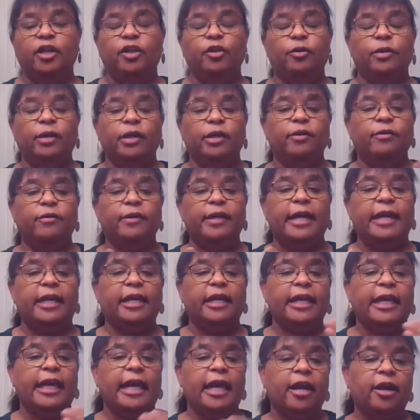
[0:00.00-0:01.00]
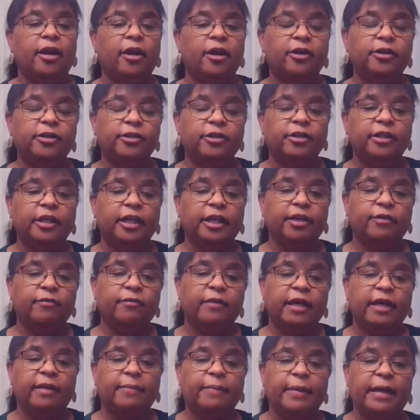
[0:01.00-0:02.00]
You can create a character that
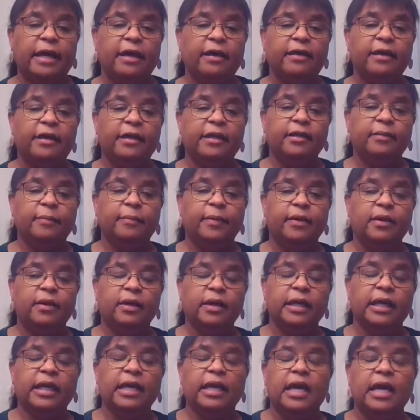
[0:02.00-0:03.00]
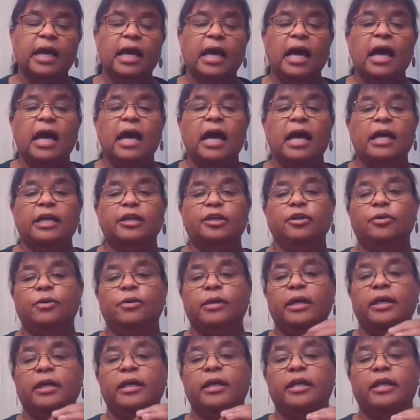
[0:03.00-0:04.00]
you read about in the book.
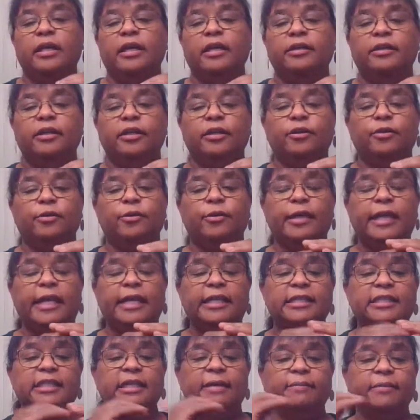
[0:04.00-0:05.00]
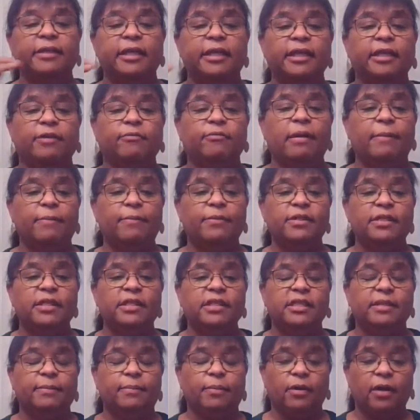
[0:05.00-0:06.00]
You can create something that
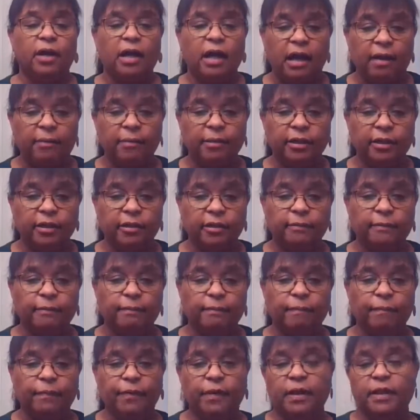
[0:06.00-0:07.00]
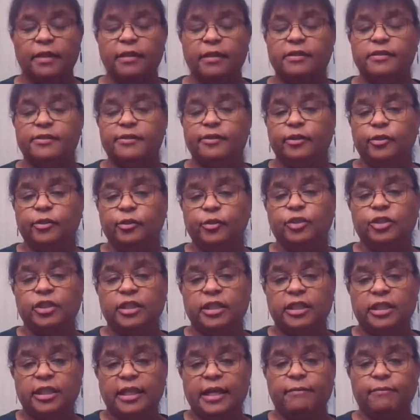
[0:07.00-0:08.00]
represents the problem and the
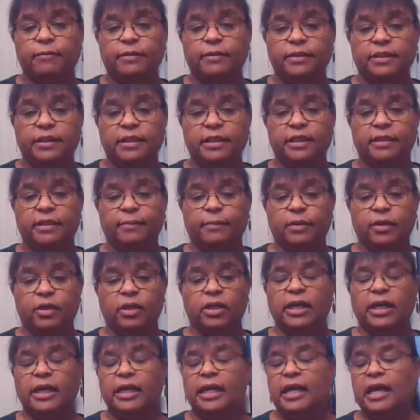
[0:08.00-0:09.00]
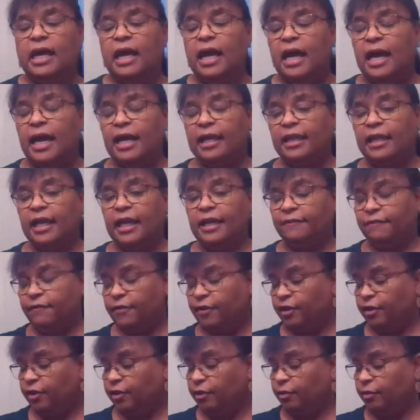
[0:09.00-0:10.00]
solution that was in the book. I'd like
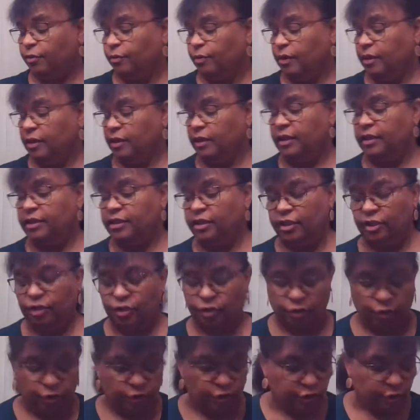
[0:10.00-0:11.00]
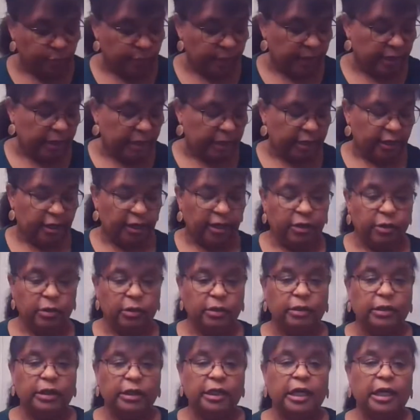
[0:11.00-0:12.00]
for you to use your
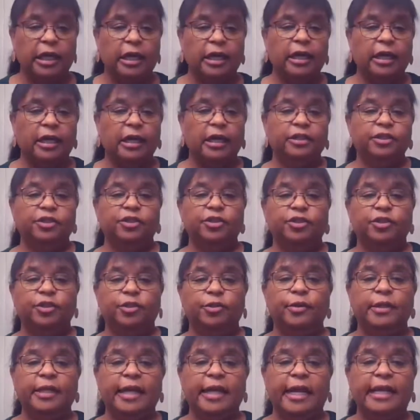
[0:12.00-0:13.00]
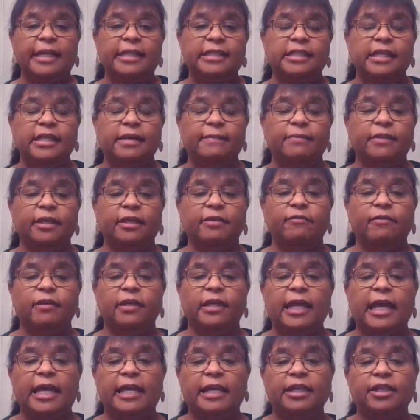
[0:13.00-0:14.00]
Play-Doh to create something
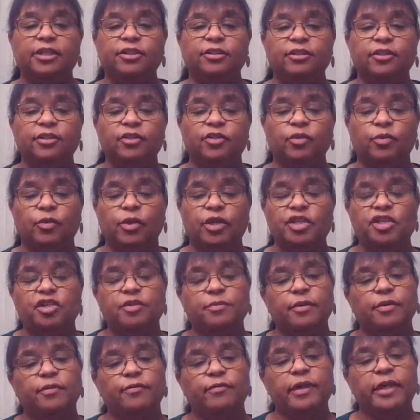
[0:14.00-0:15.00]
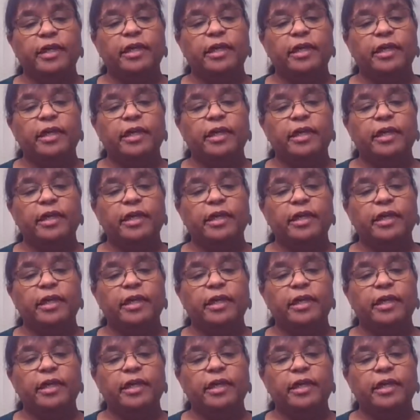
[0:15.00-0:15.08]
related to the stories you've been